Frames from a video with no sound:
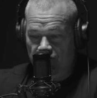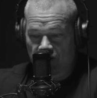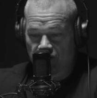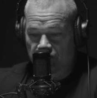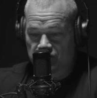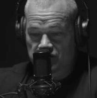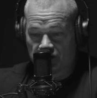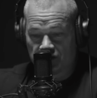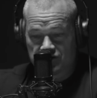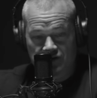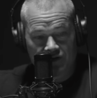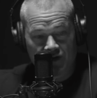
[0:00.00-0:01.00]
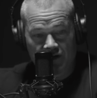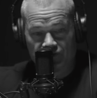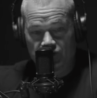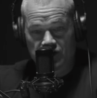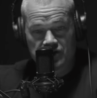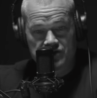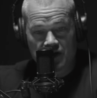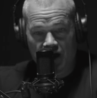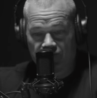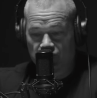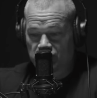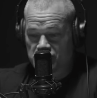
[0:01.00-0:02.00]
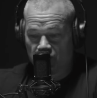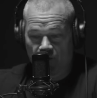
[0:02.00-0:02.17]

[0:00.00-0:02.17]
for introducing us and for his efforts in